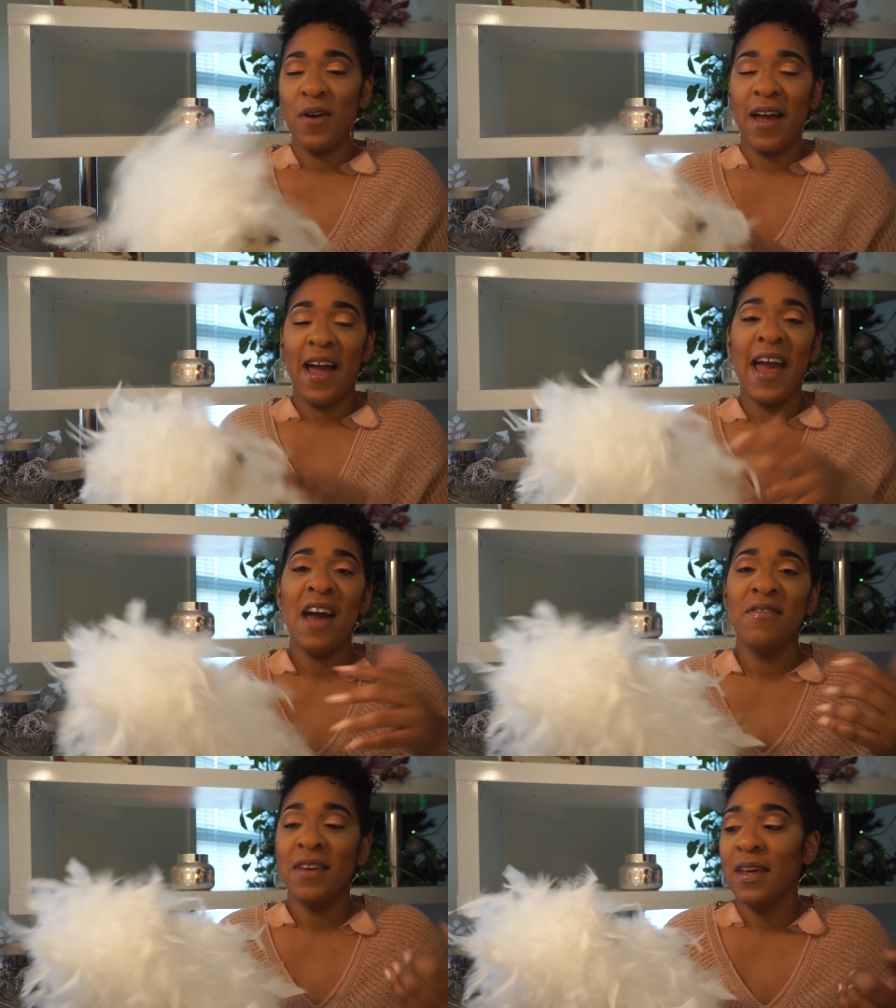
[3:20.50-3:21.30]
why. I
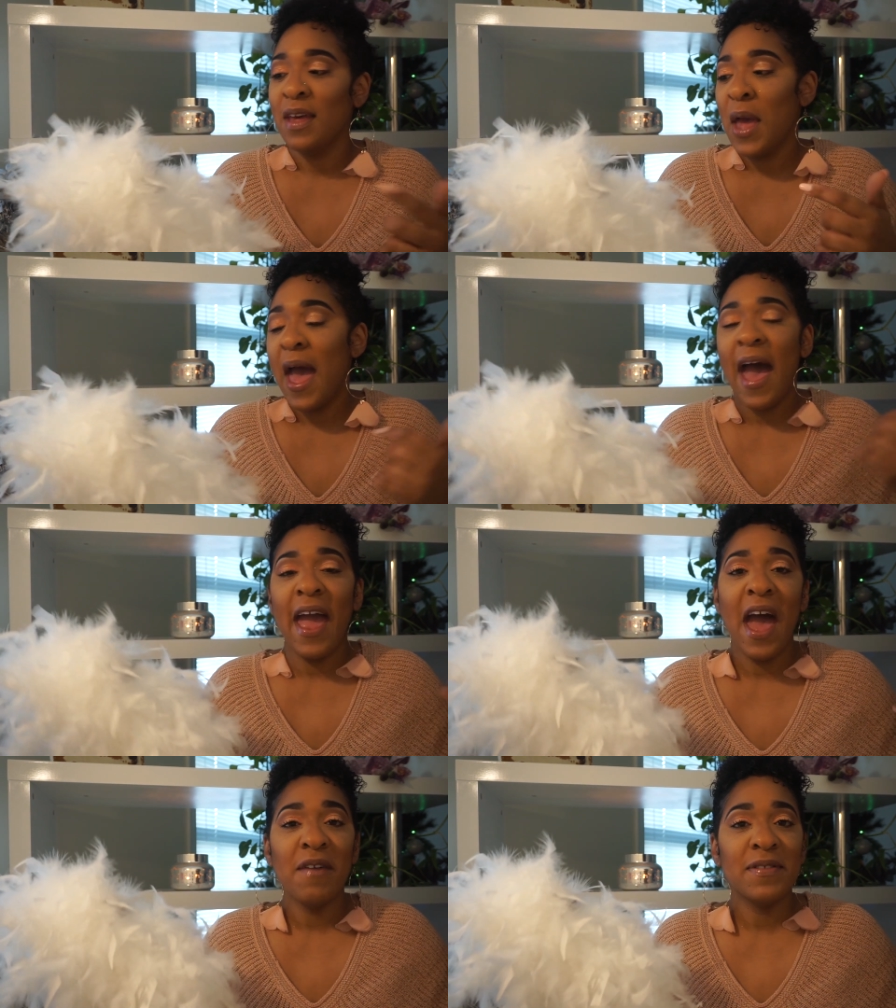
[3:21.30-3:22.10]
have
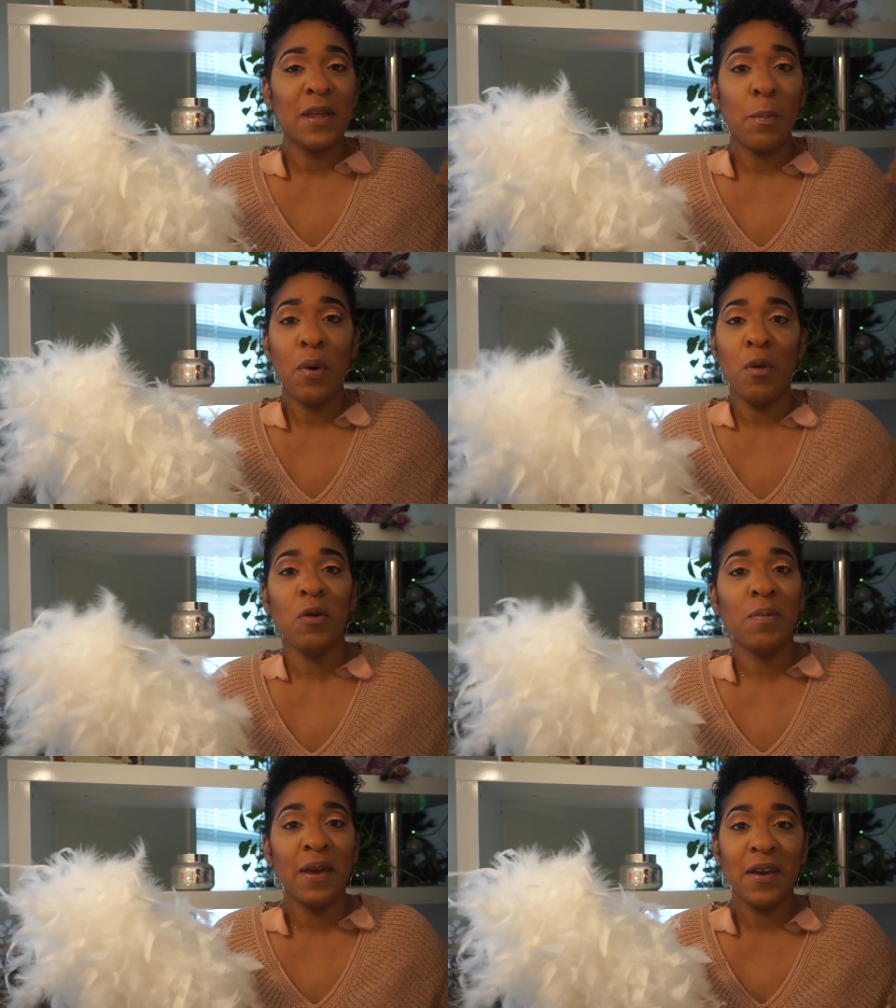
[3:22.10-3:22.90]
some
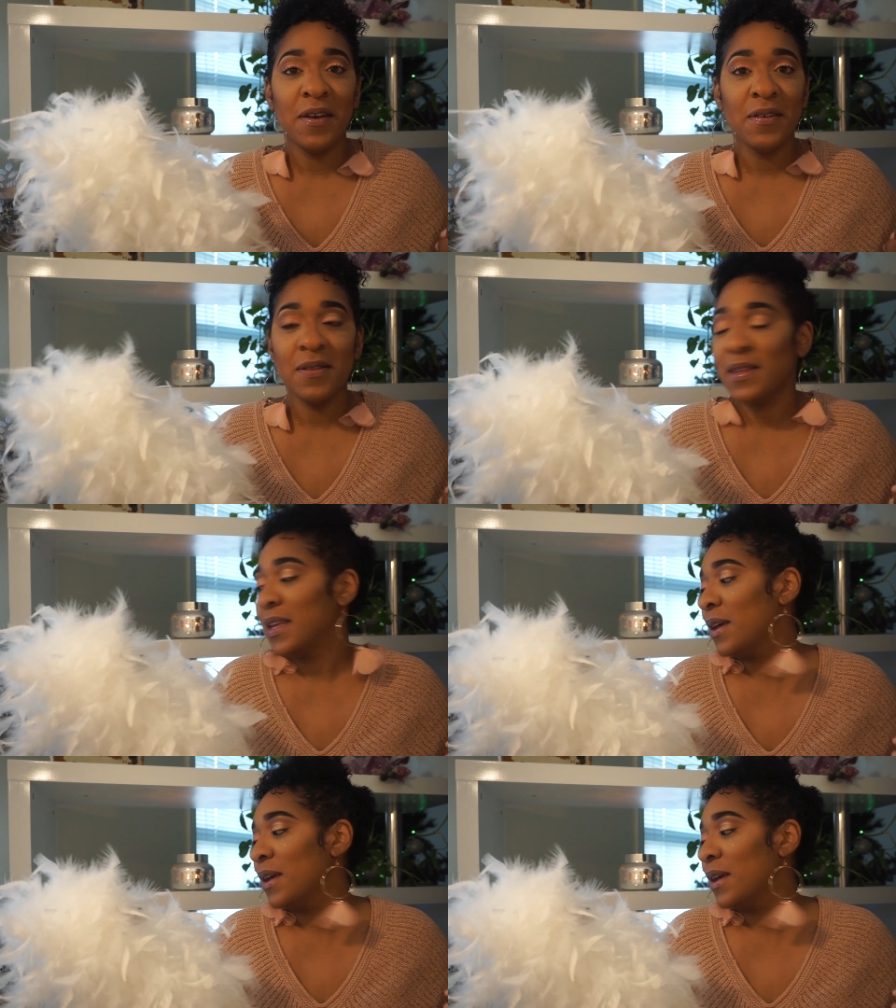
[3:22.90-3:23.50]
polar bears.